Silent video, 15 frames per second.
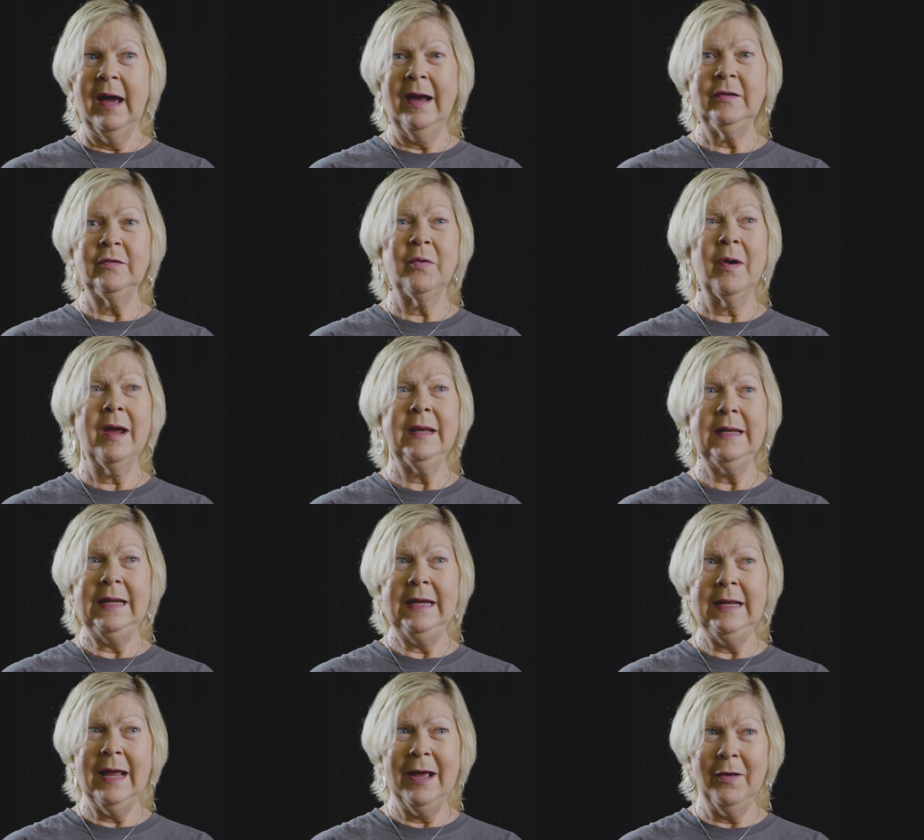I try and
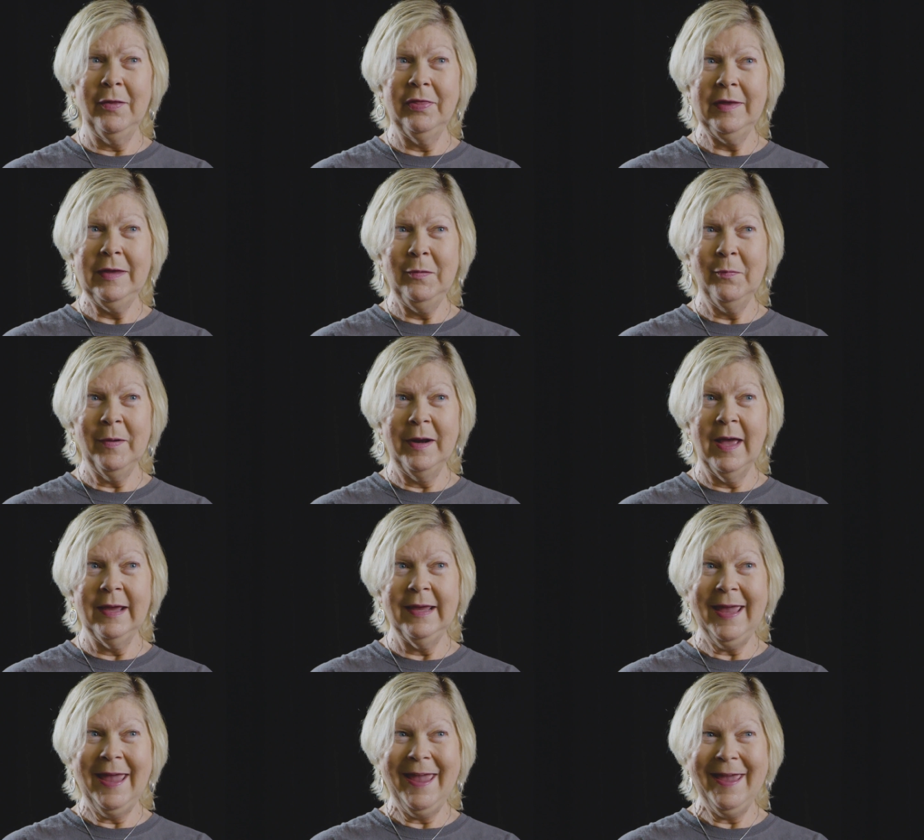eat healthy when
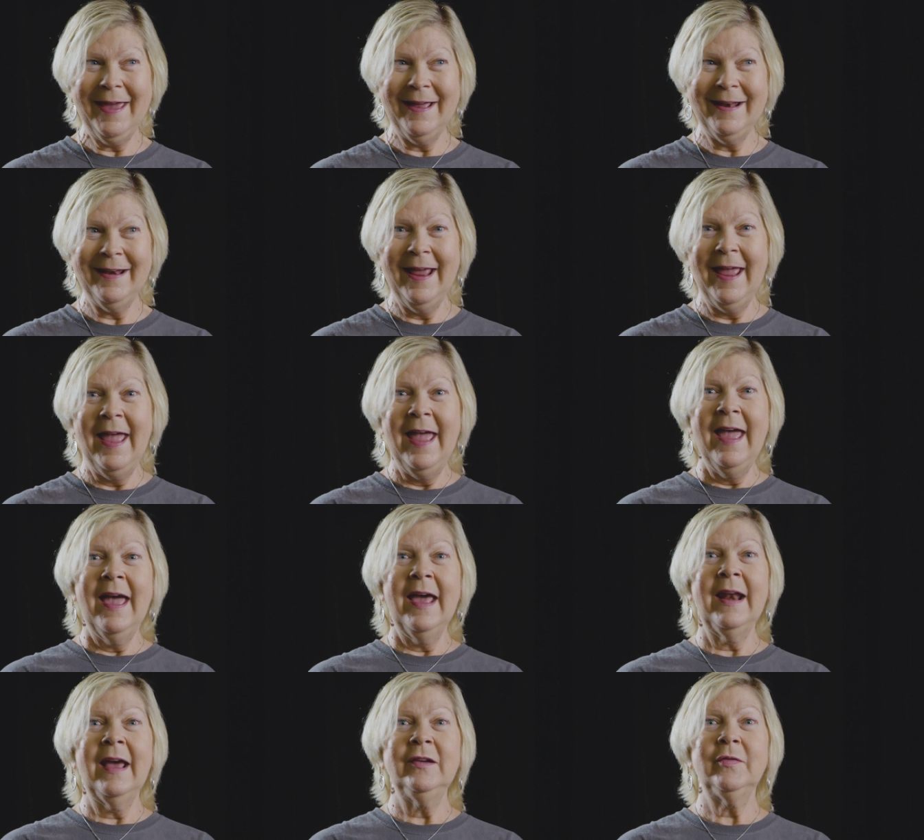I can,
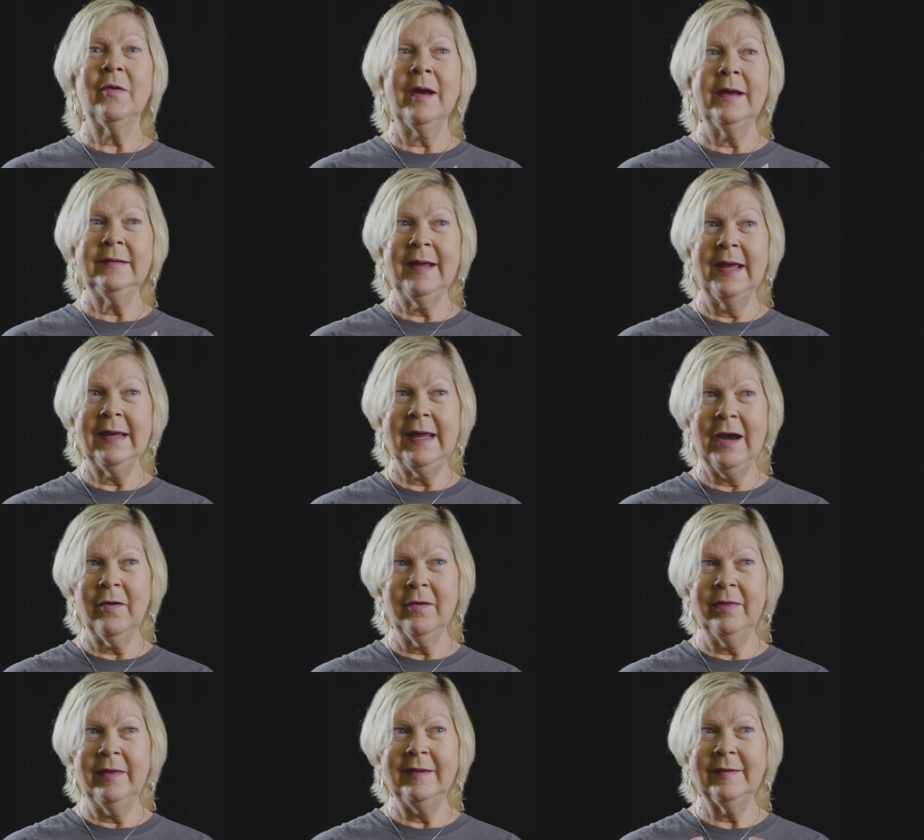and I try and take
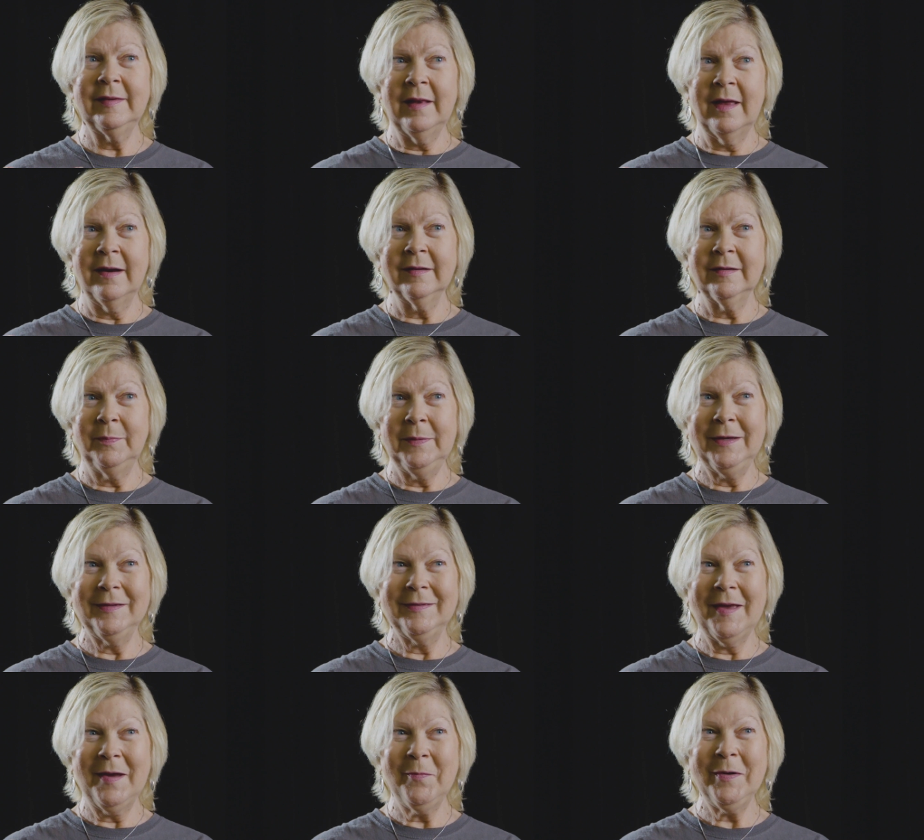care of these lungs
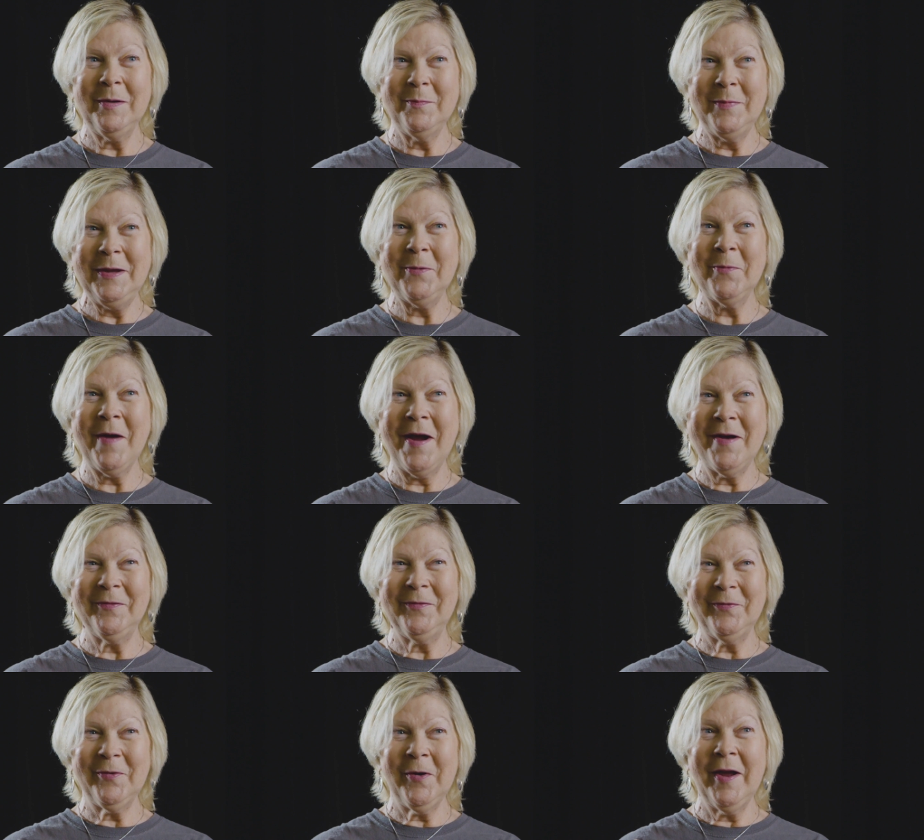because I want to be
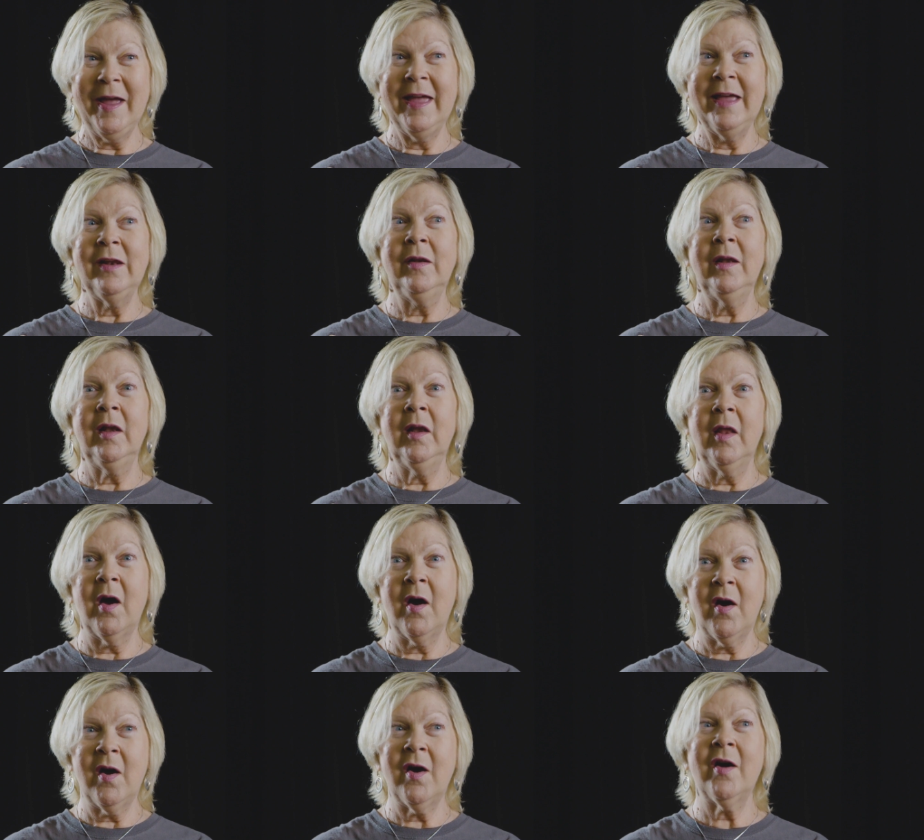around for a
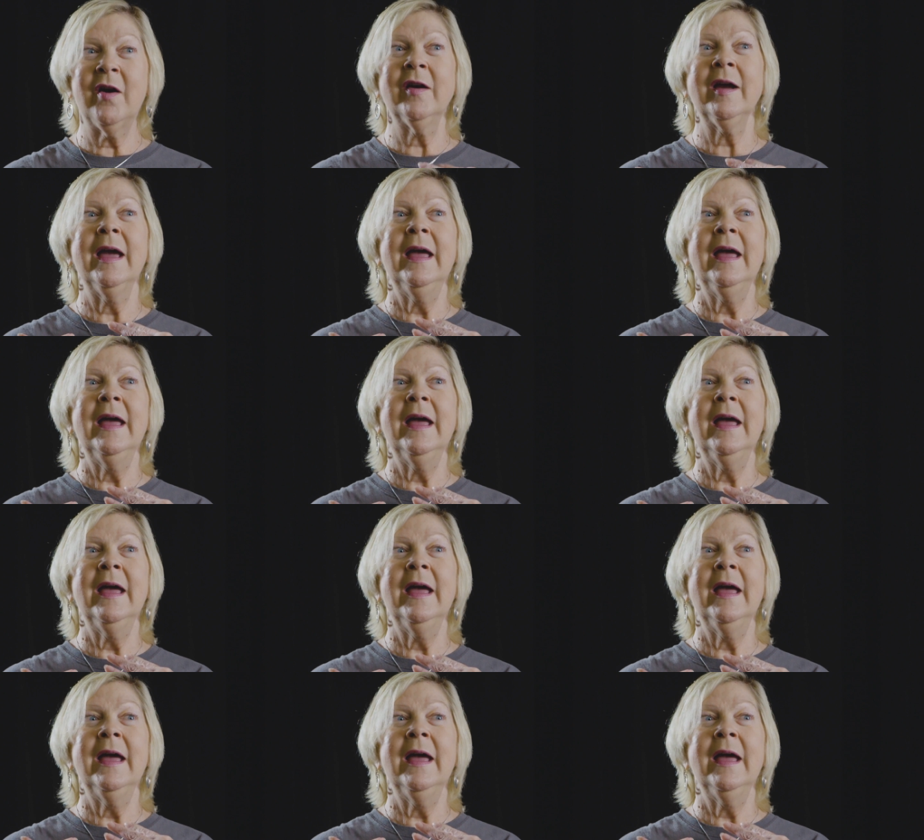long